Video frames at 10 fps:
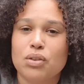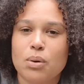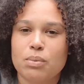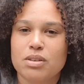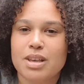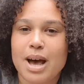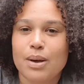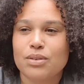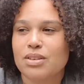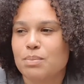this
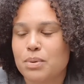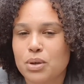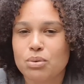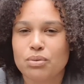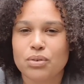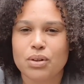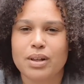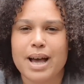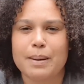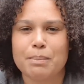house is beautiful
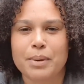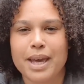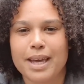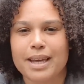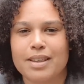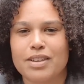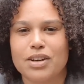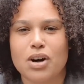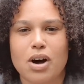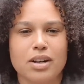and big and the
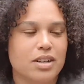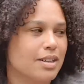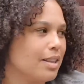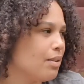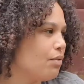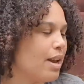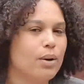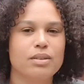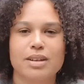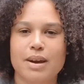garden and the
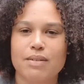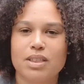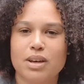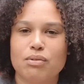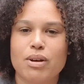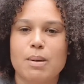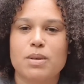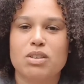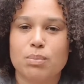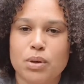flowers and everything around
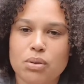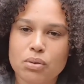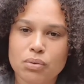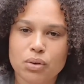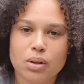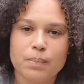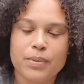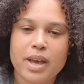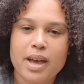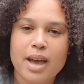me is beautiful,
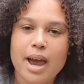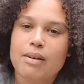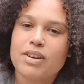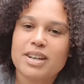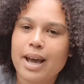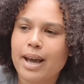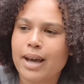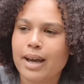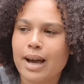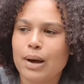every
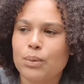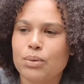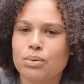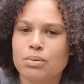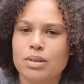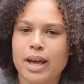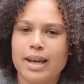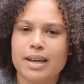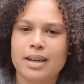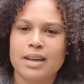day I will
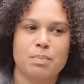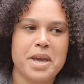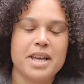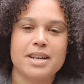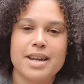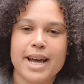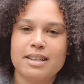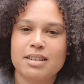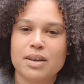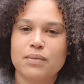speak
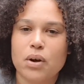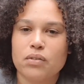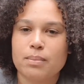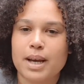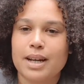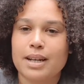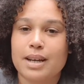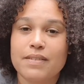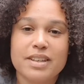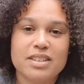negative over my
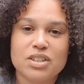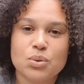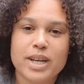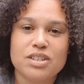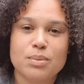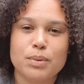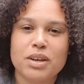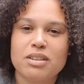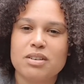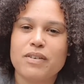living situation
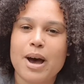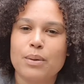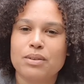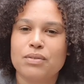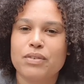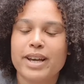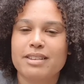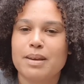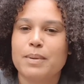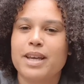because of how it's
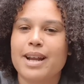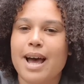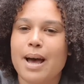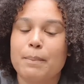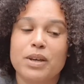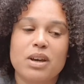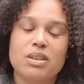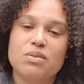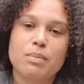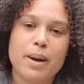affecting me and because
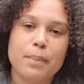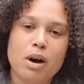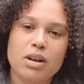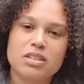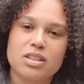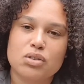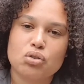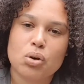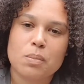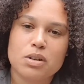of my past and the
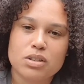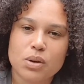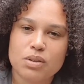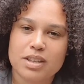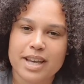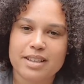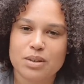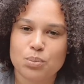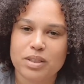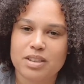trauma
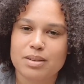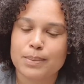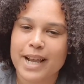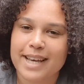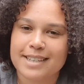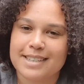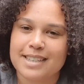associated with this place.